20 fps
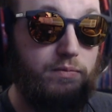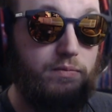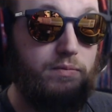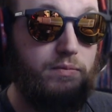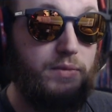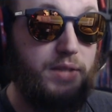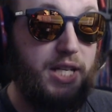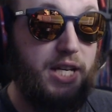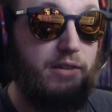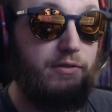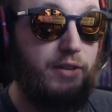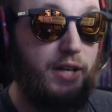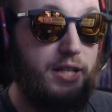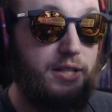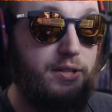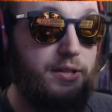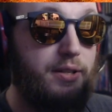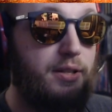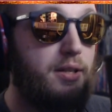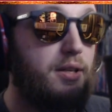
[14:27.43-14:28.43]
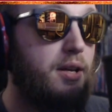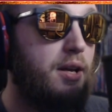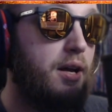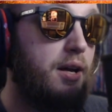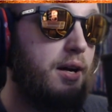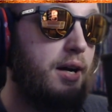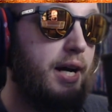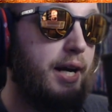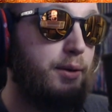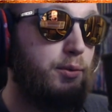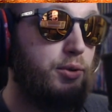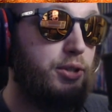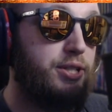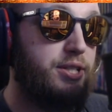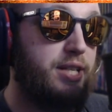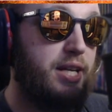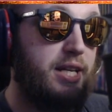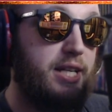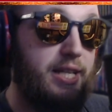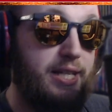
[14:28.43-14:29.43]
defense, I would
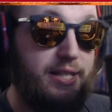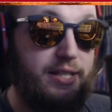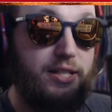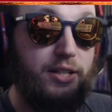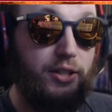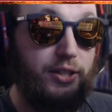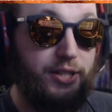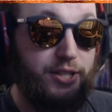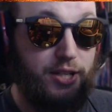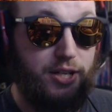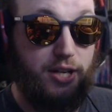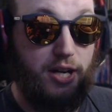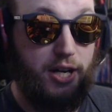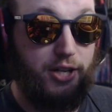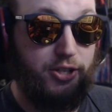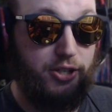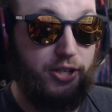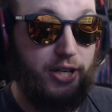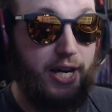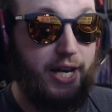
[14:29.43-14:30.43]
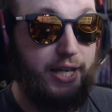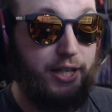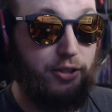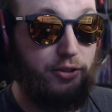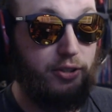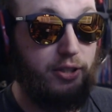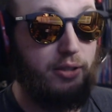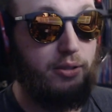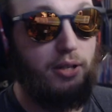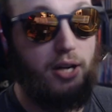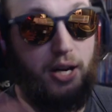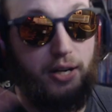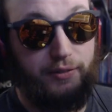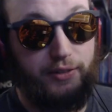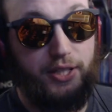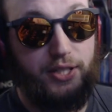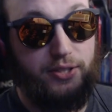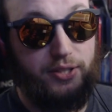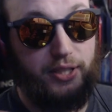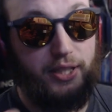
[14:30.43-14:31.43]
say he still is a dodge or die unit.
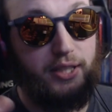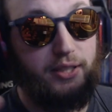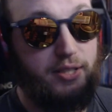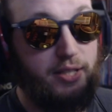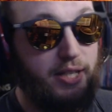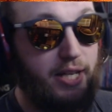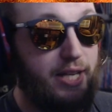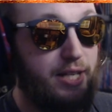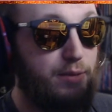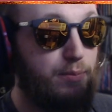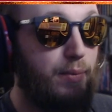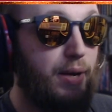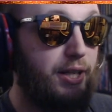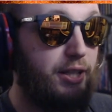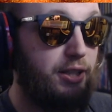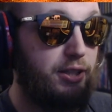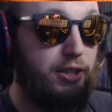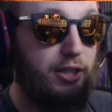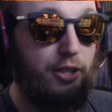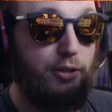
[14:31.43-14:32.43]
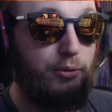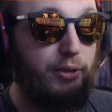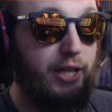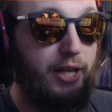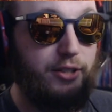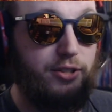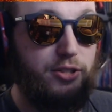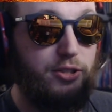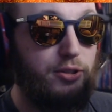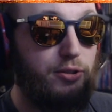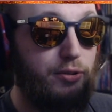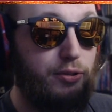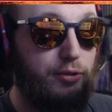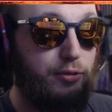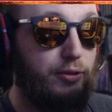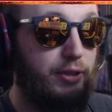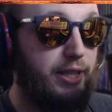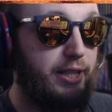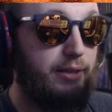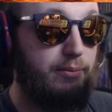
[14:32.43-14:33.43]
Obviously, in today's meta, you know, we got
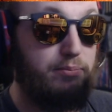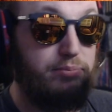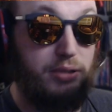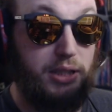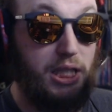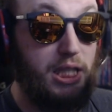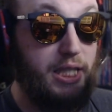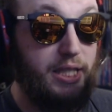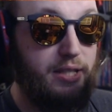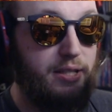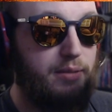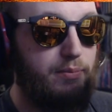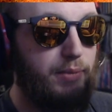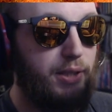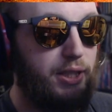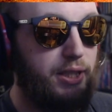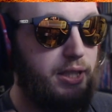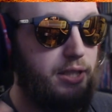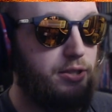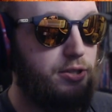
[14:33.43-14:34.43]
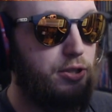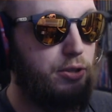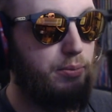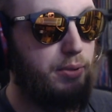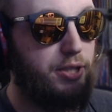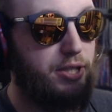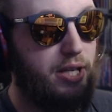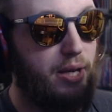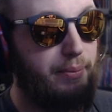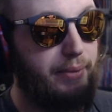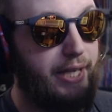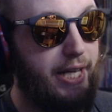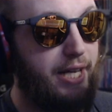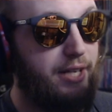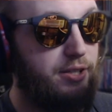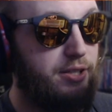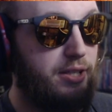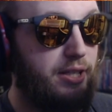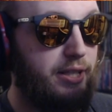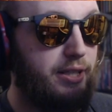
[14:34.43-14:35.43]
2-3+ million supers coming
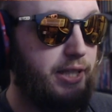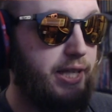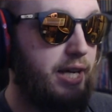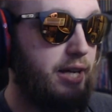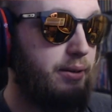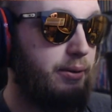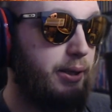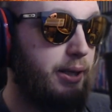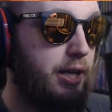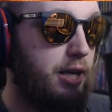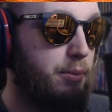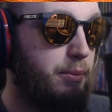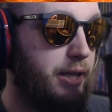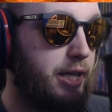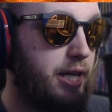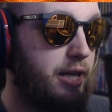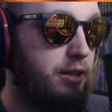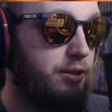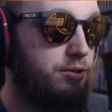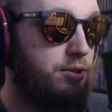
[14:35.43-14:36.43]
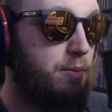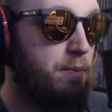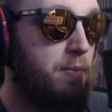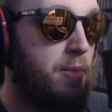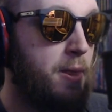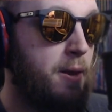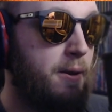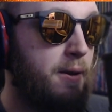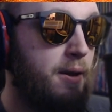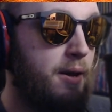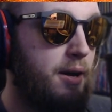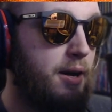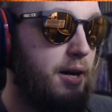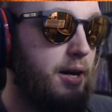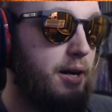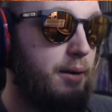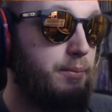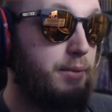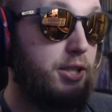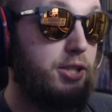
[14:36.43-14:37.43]
at us.
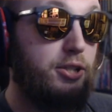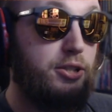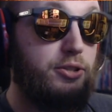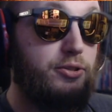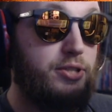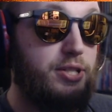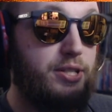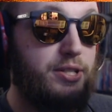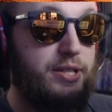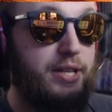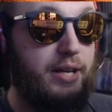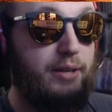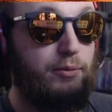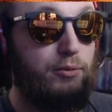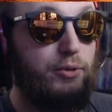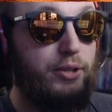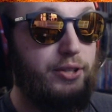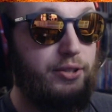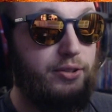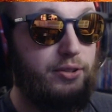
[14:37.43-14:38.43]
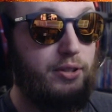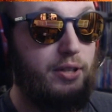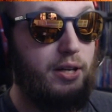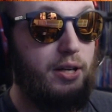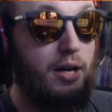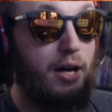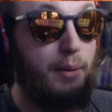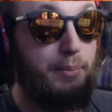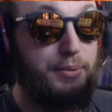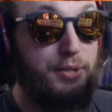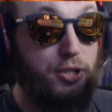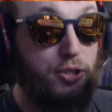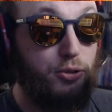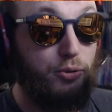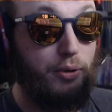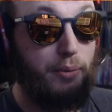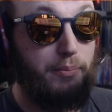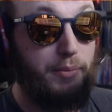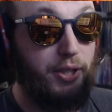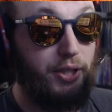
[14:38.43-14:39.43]
The good news is that with up
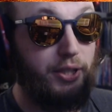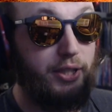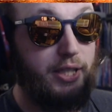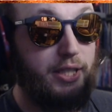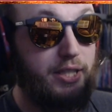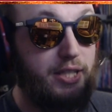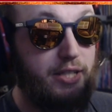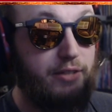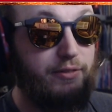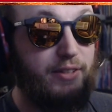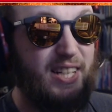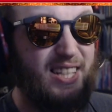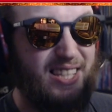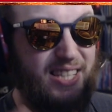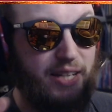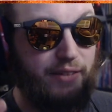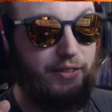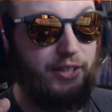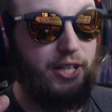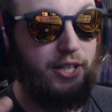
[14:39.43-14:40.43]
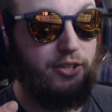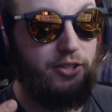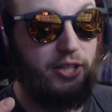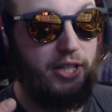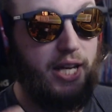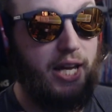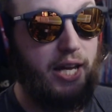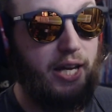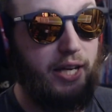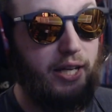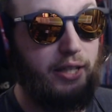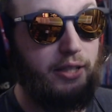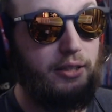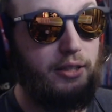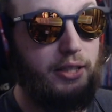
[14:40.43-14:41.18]
to 1 million defense, 700k